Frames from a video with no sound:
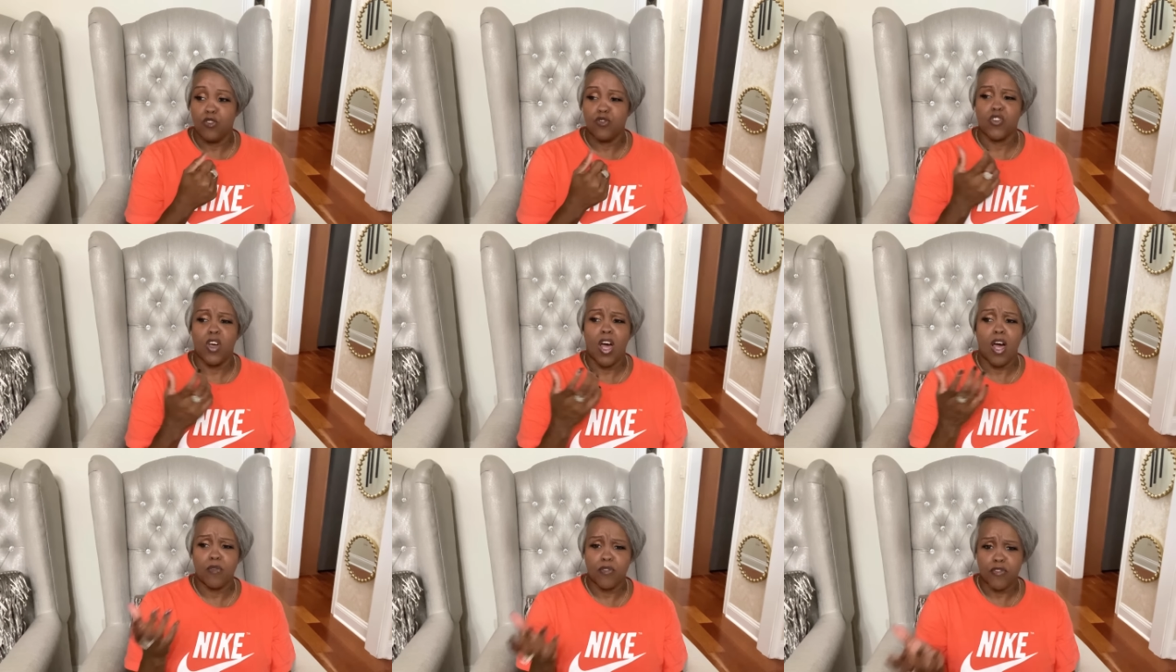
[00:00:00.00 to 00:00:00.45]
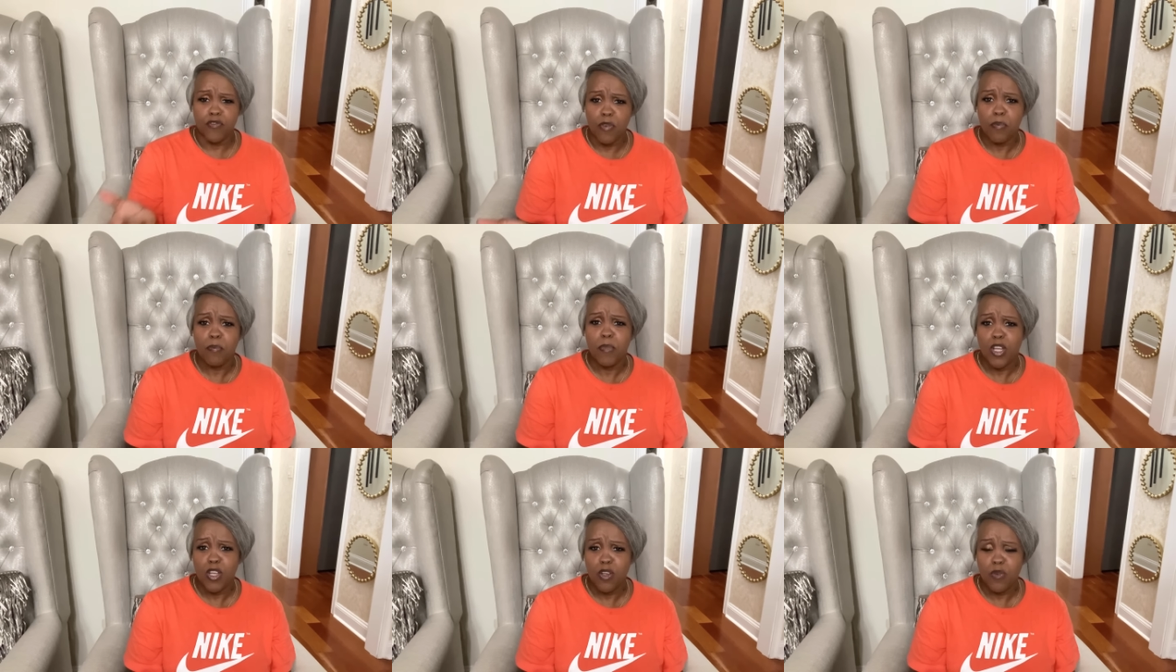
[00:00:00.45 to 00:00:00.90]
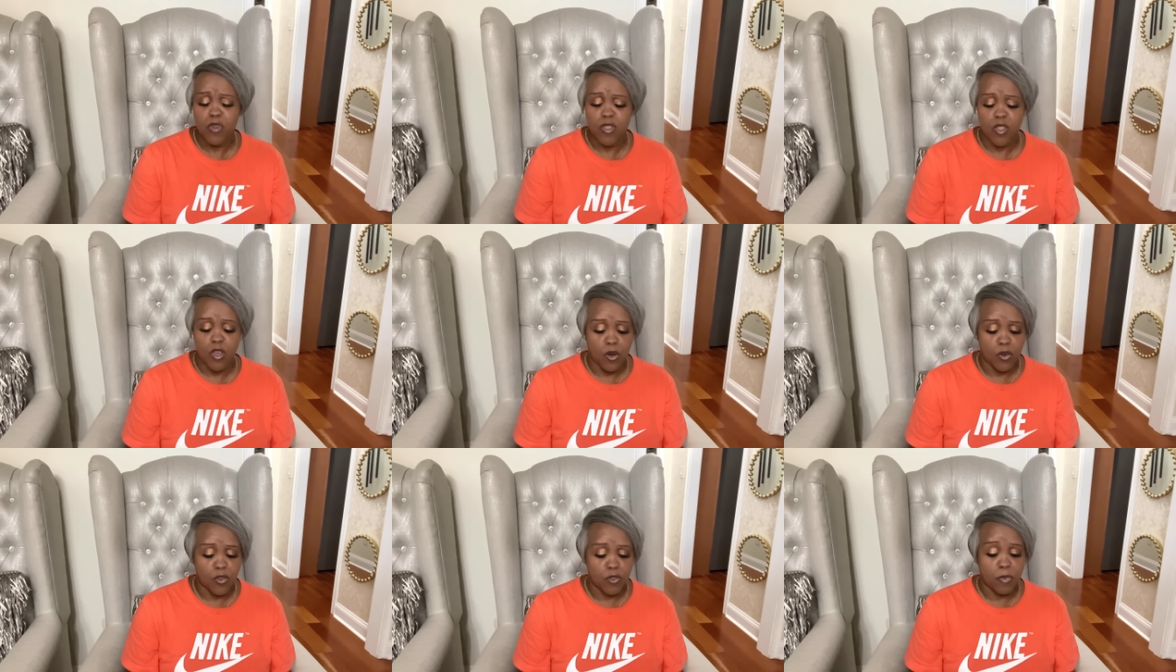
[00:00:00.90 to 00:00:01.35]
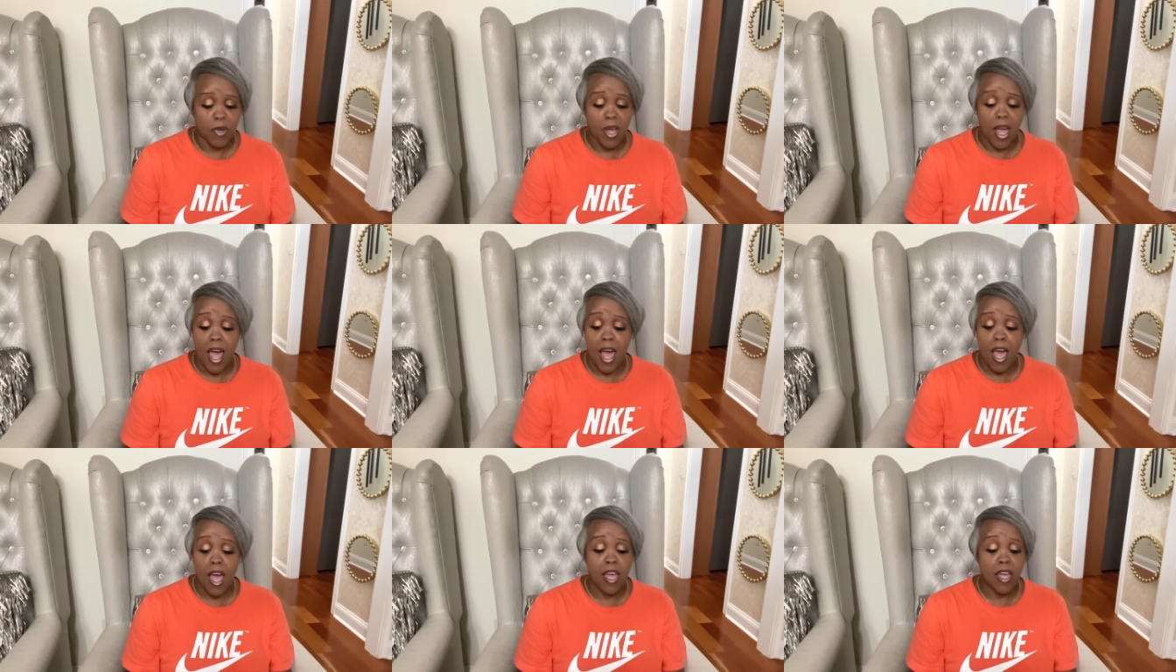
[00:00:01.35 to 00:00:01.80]
So I was familiar with those, but
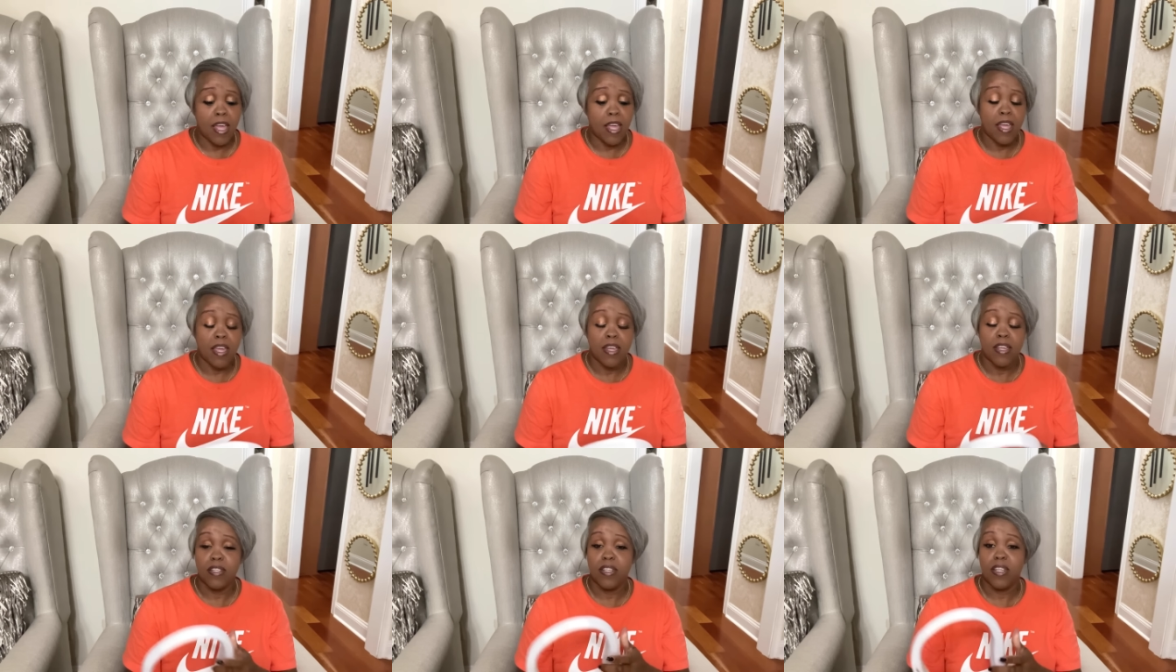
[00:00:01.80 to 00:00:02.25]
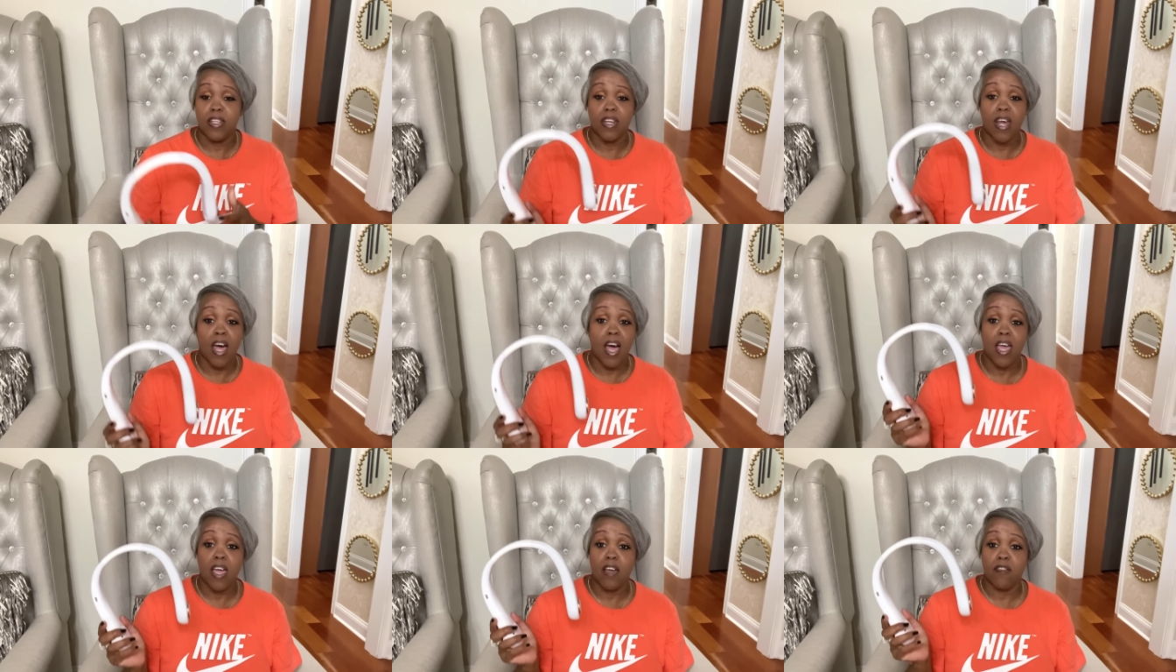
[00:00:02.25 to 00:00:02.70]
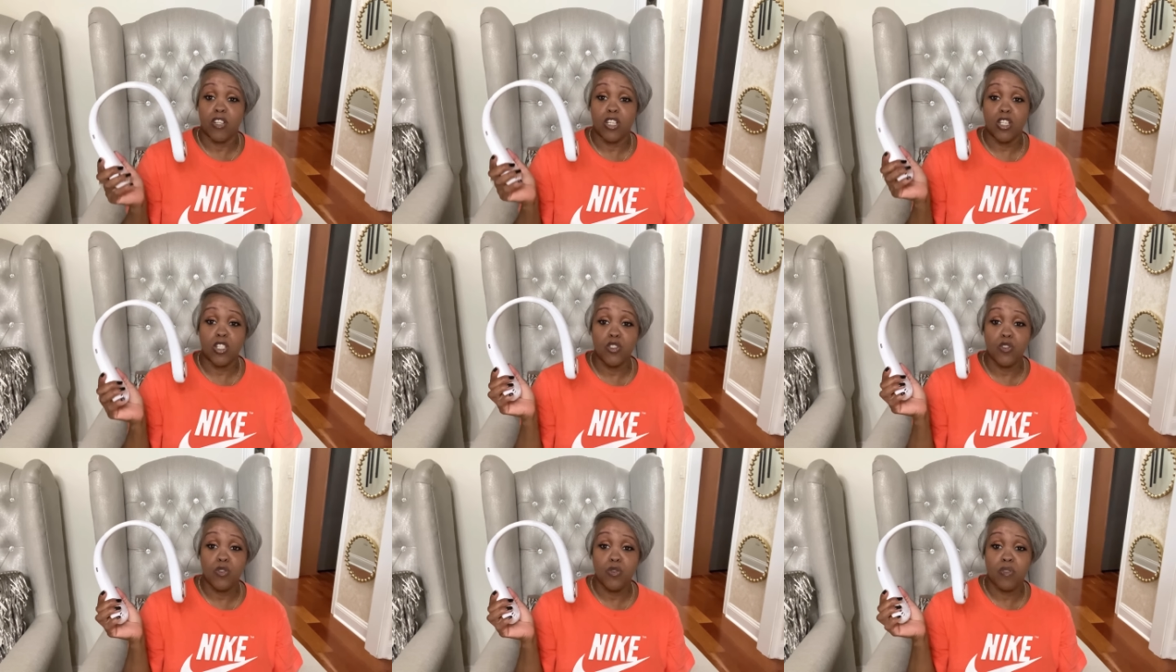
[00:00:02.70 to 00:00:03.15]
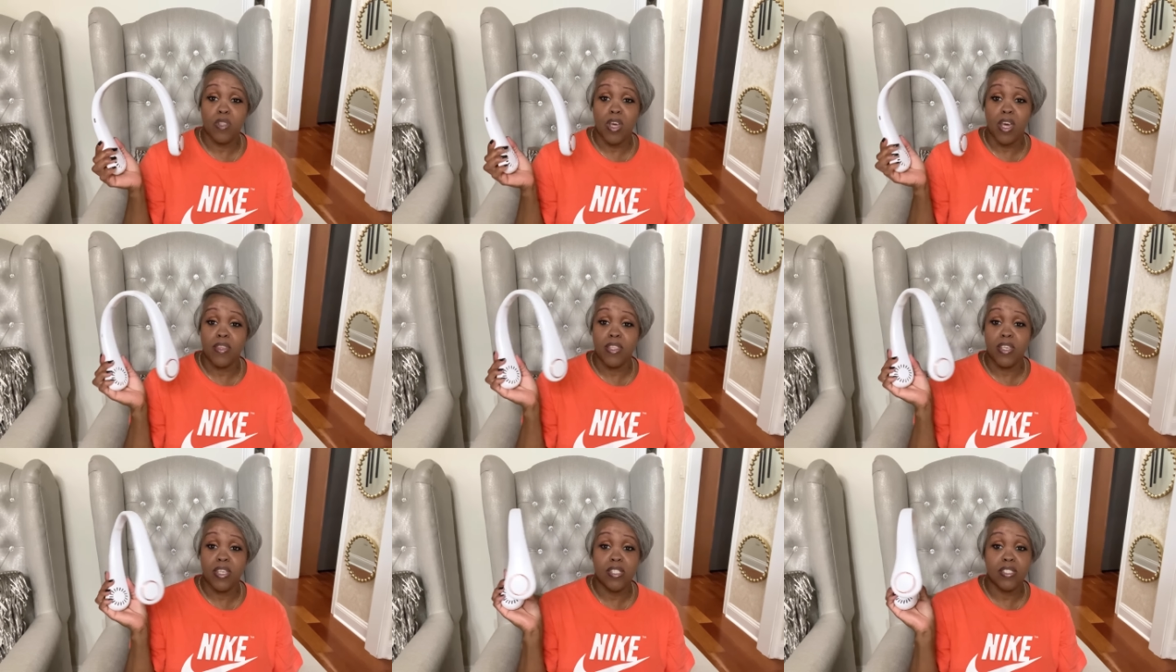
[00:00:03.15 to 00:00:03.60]
I did not have a clue
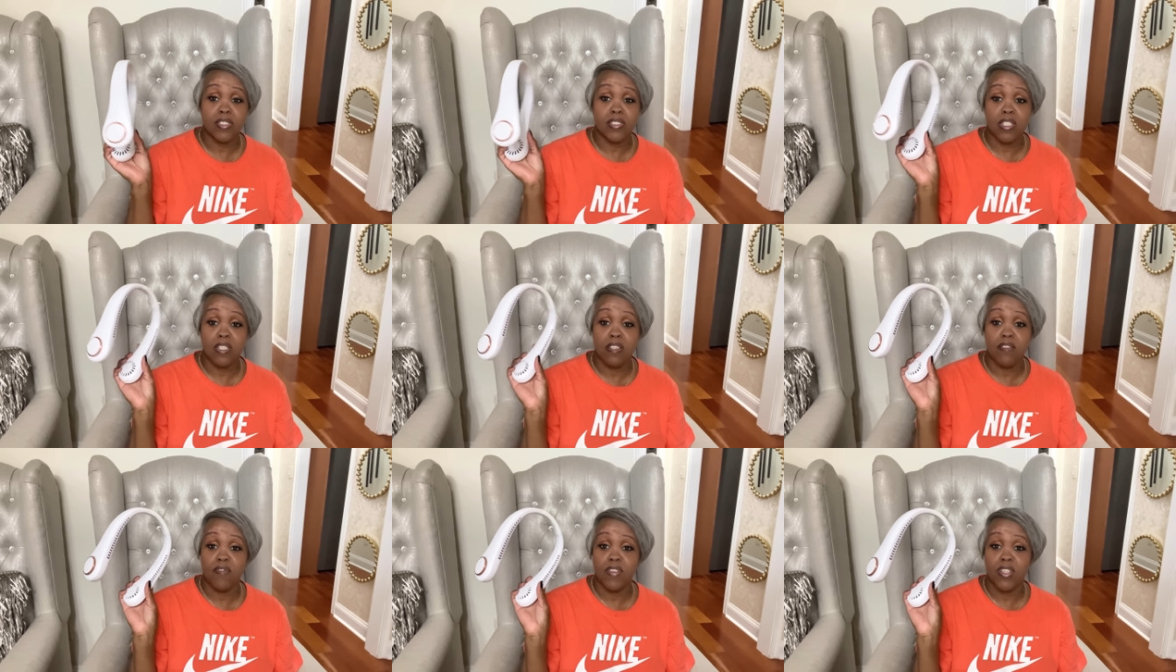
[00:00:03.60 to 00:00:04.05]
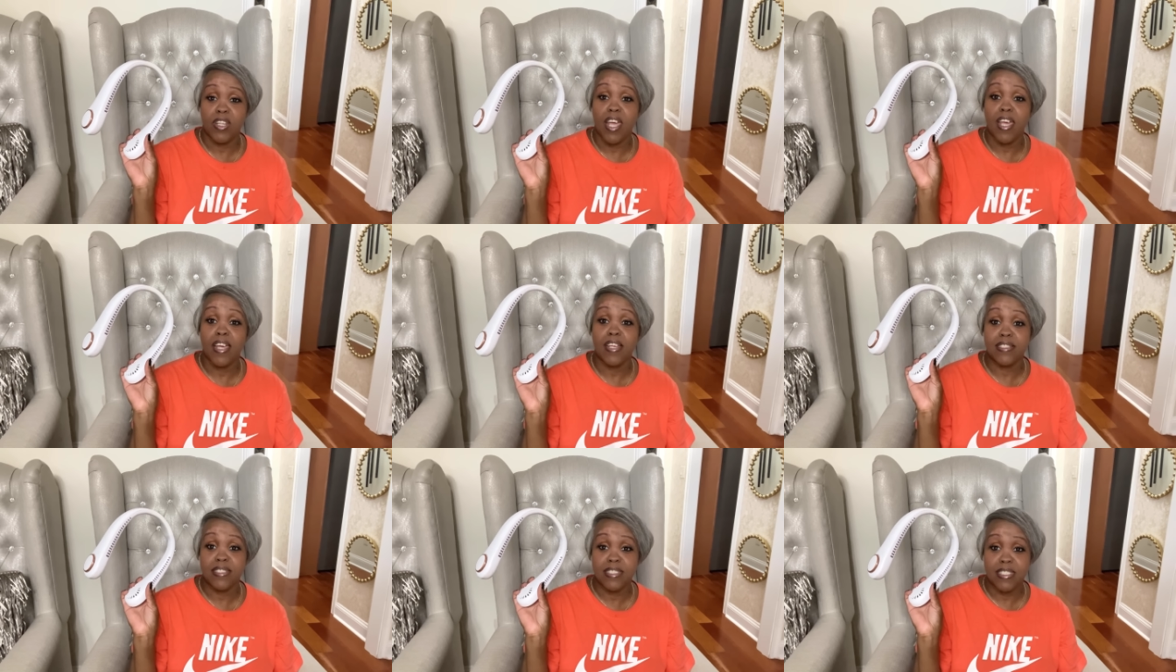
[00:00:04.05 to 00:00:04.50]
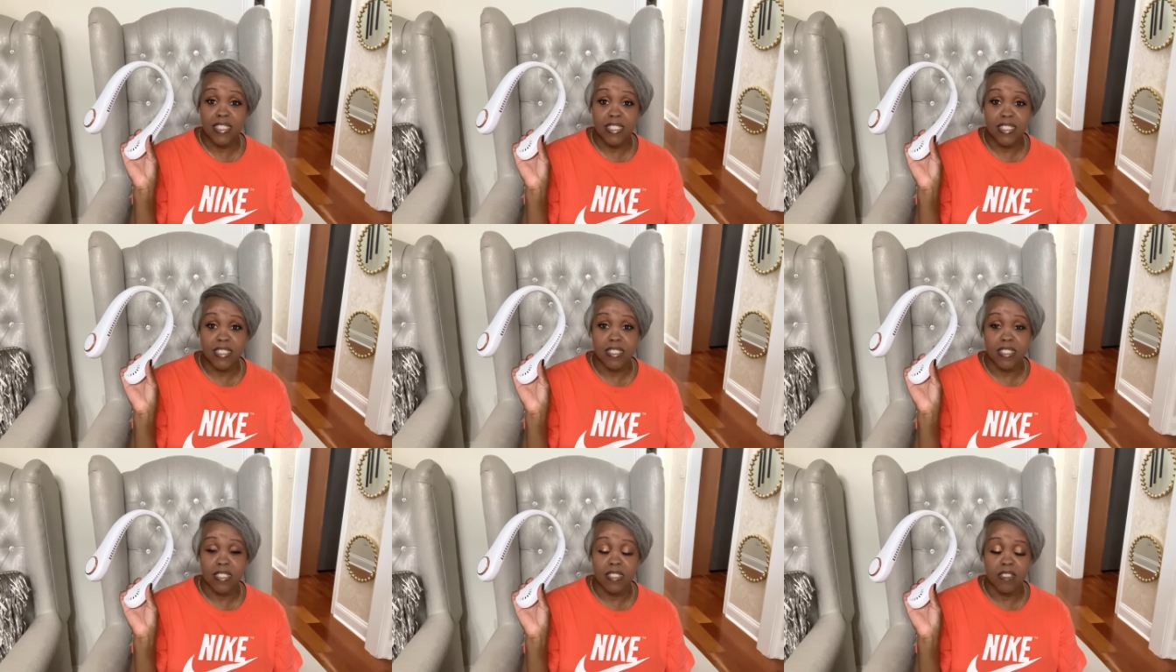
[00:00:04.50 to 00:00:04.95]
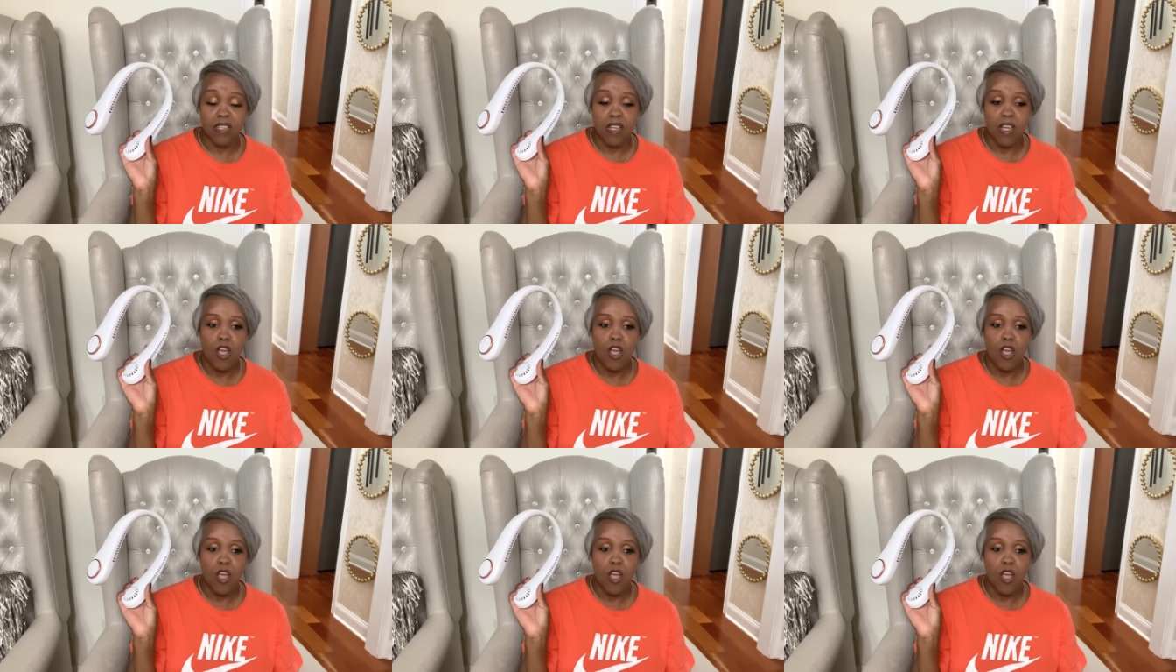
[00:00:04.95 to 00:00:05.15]
that these even existed.